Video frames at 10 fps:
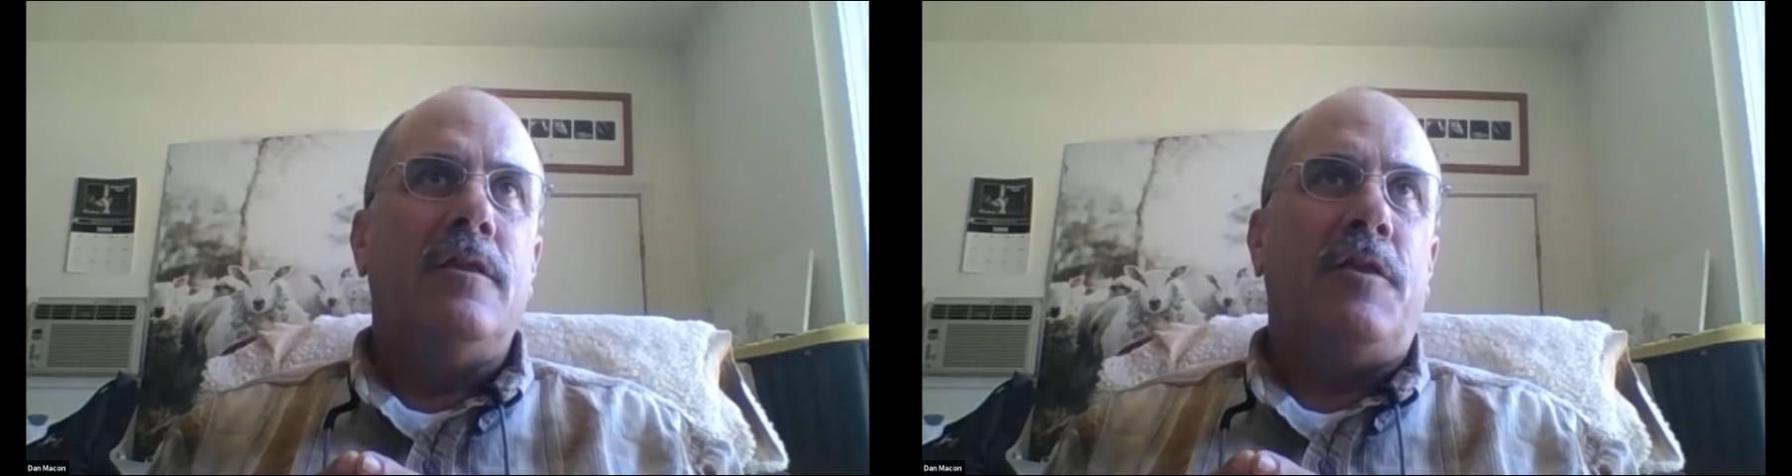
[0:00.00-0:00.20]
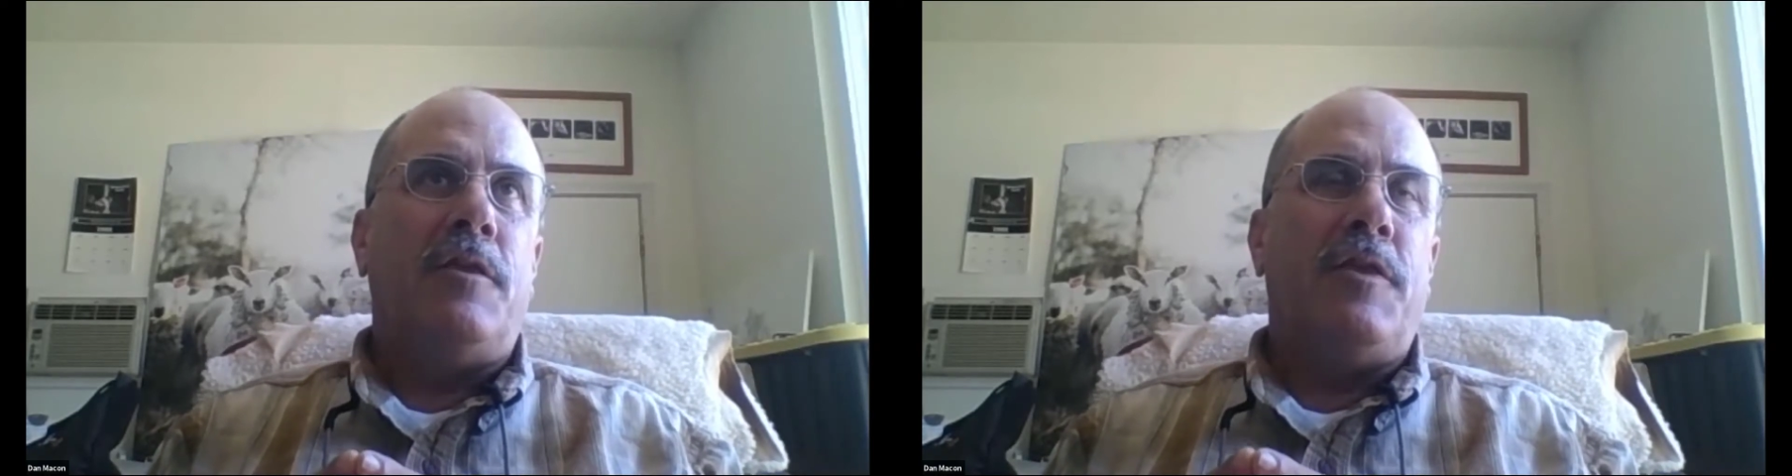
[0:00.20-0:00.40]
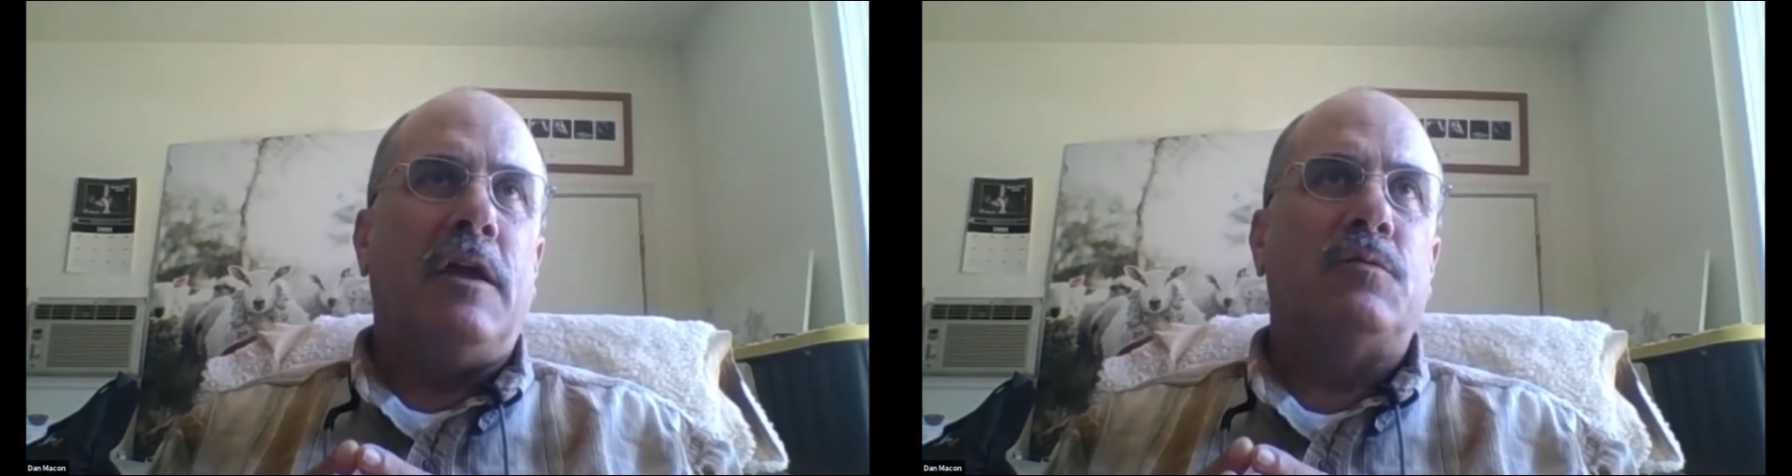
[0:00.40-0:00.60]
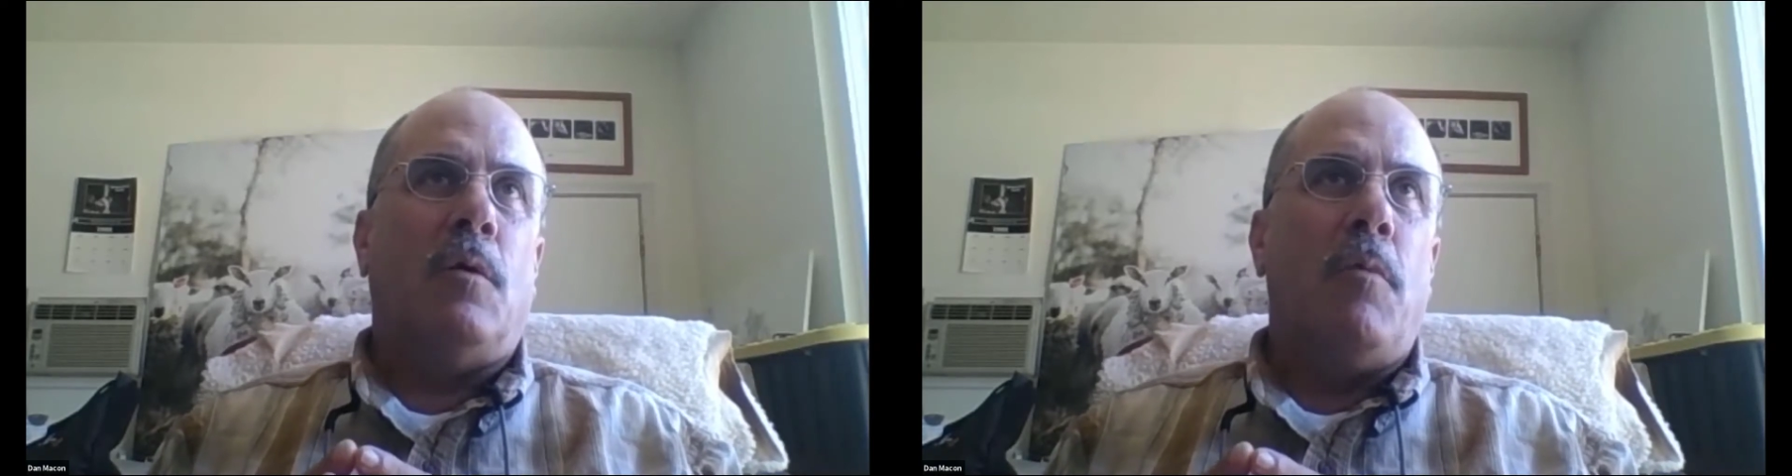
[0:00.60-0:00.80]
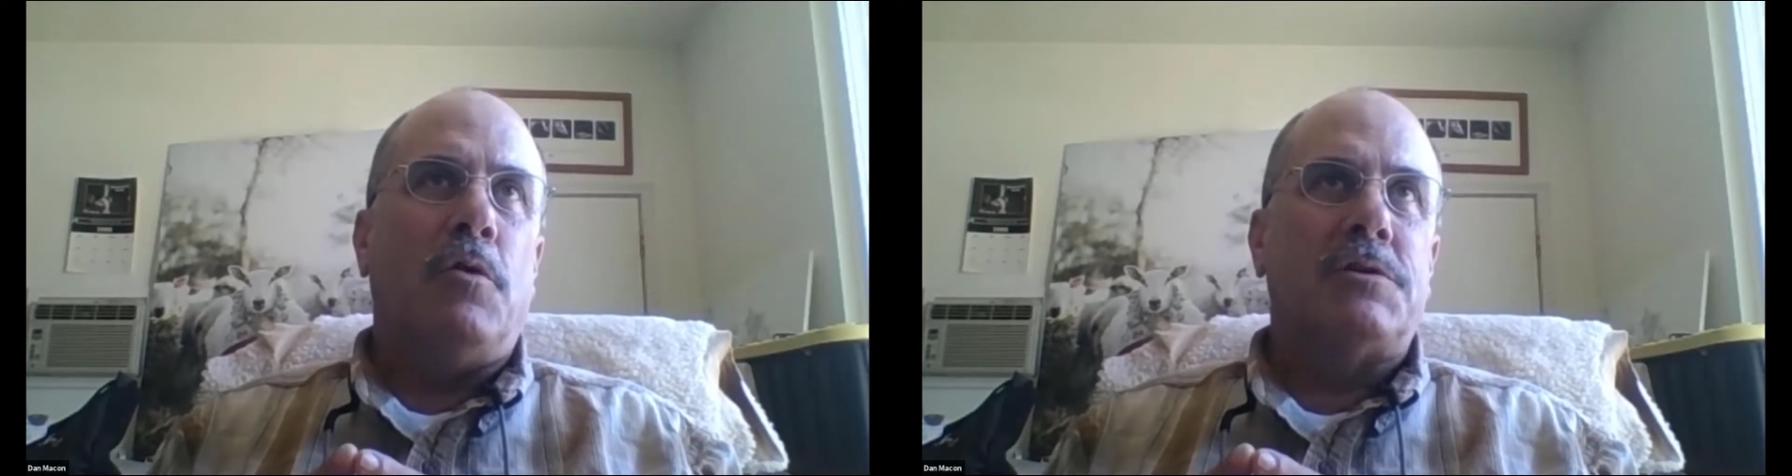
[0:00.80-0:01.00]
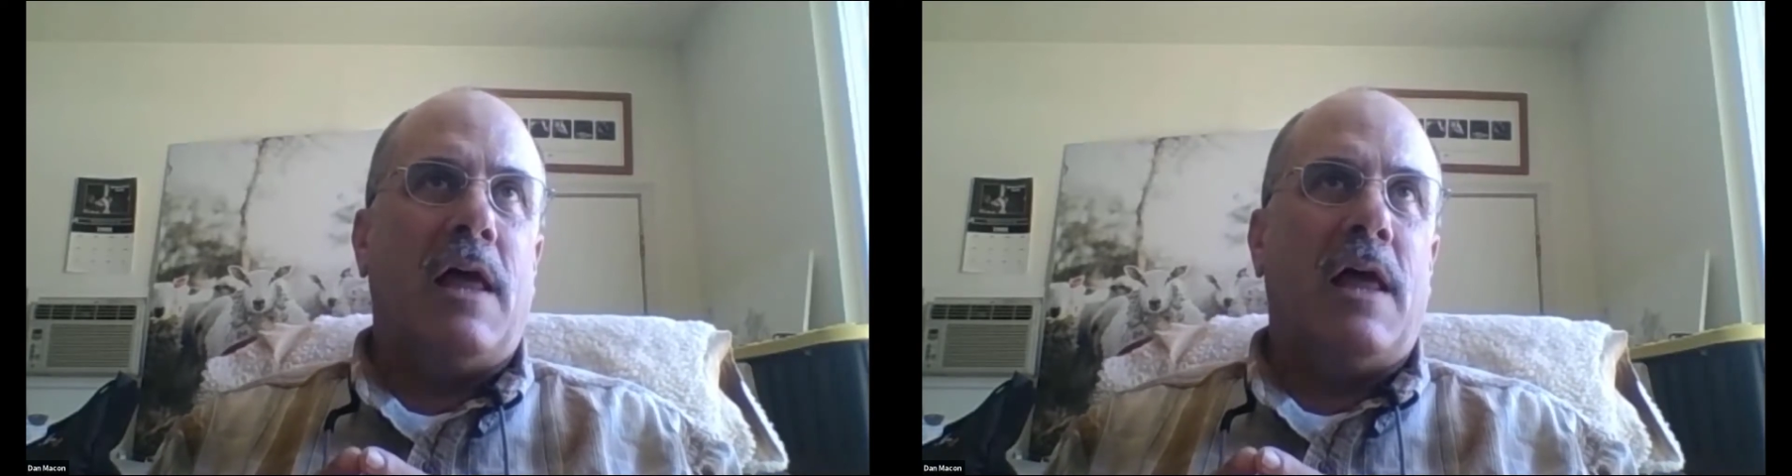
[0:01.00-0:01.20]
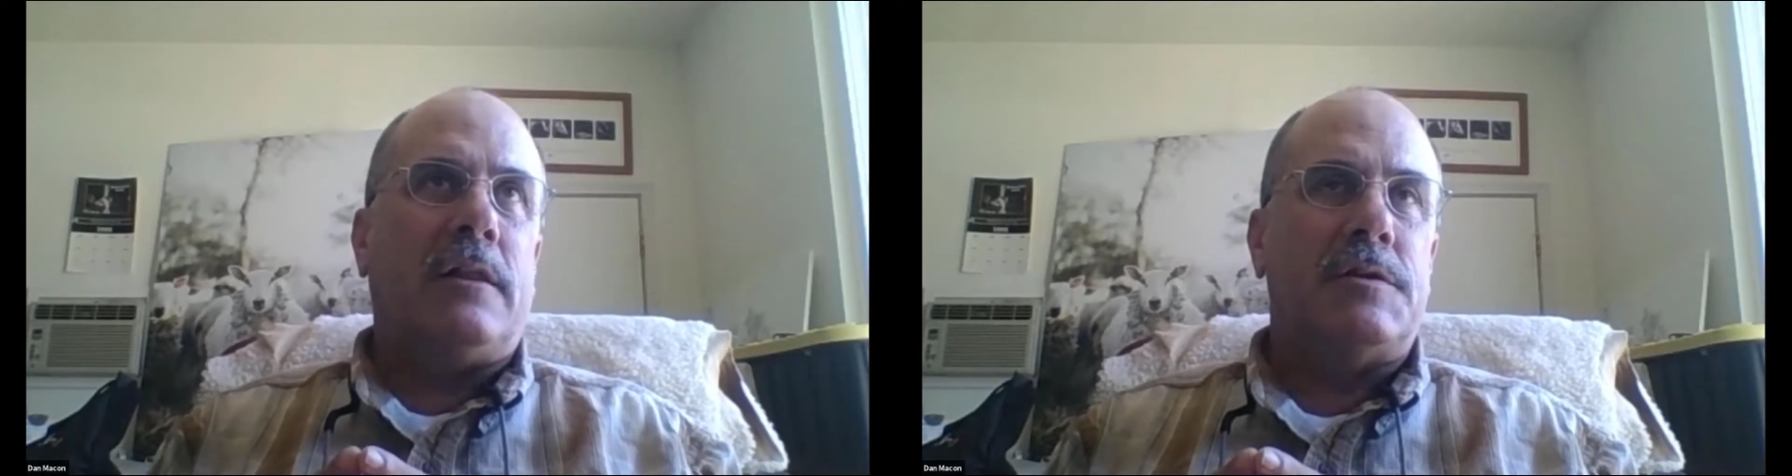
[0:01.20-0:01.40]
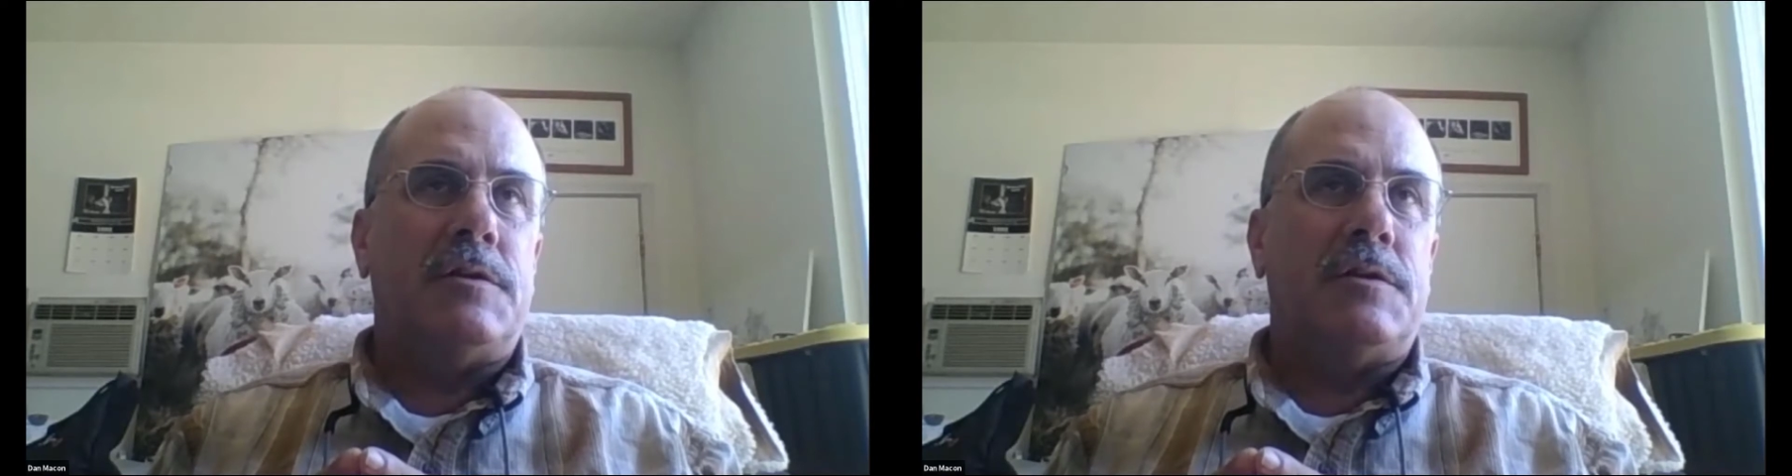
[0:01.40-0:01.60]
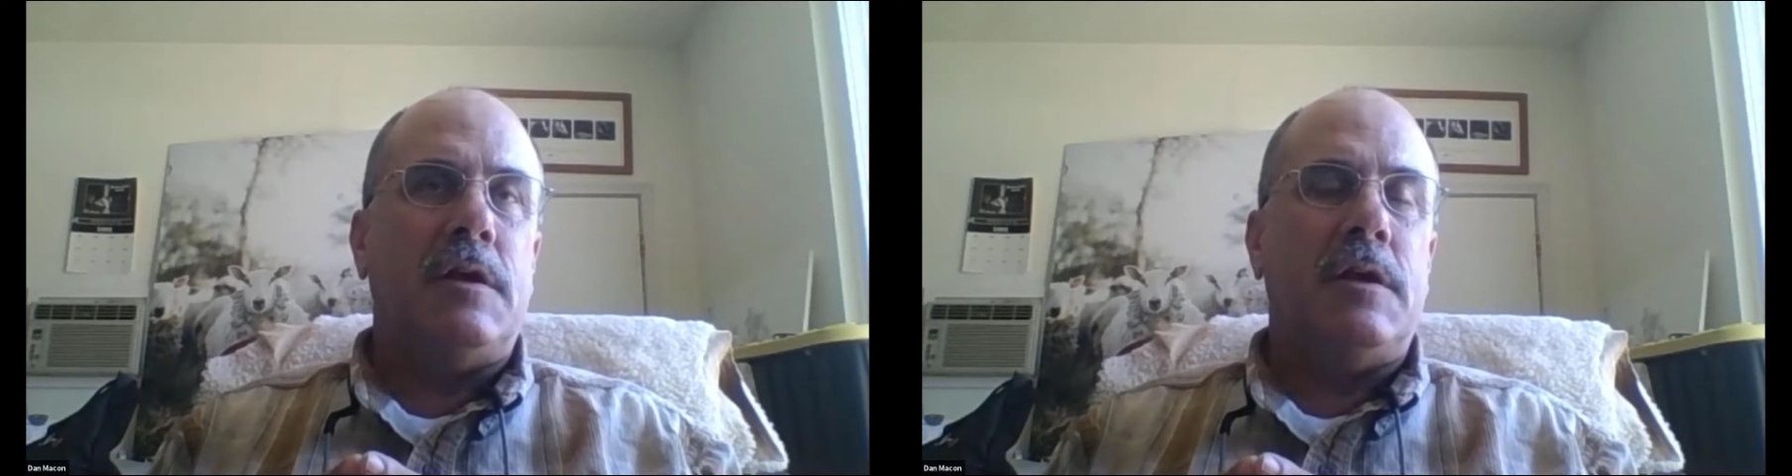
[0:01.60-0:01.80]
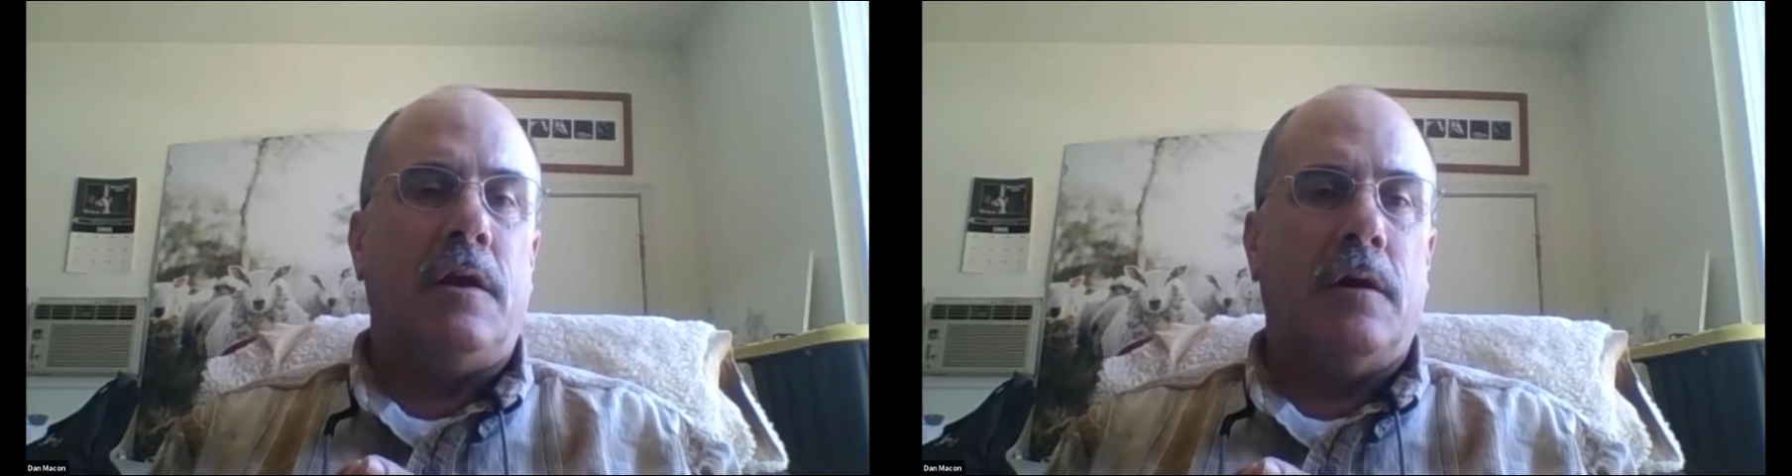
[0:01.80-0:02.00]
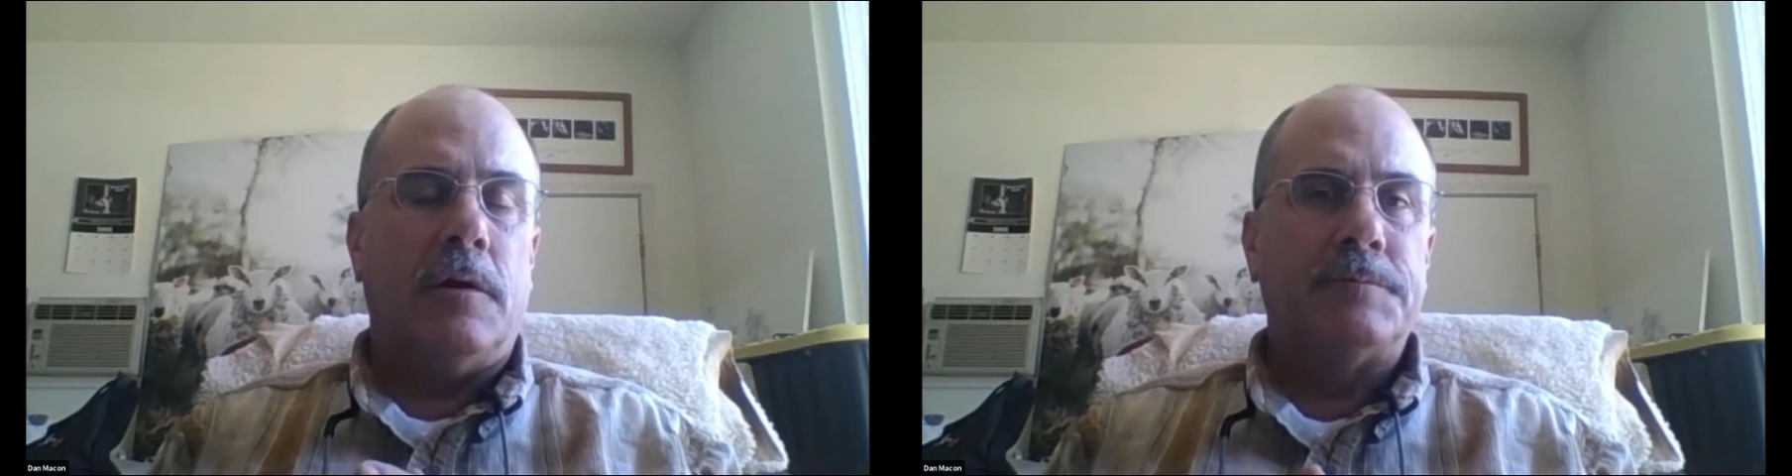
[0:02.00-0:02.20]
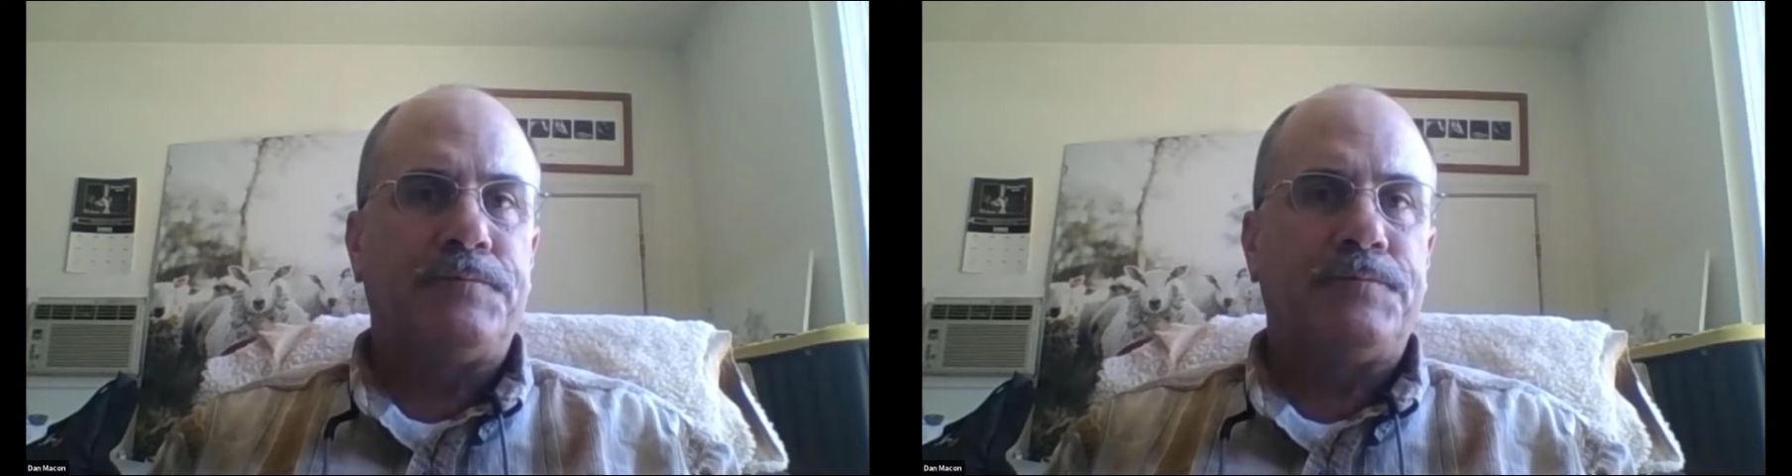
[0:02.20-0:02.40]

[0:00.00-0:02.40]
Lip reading: the things we're most likely to see here.